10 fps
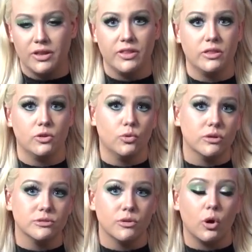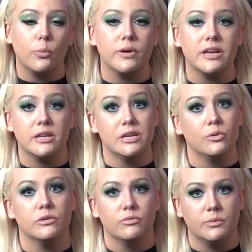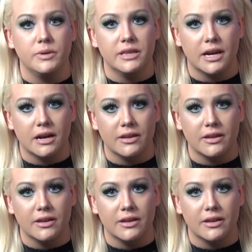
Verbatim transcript: and then the doors would open and no one would be there.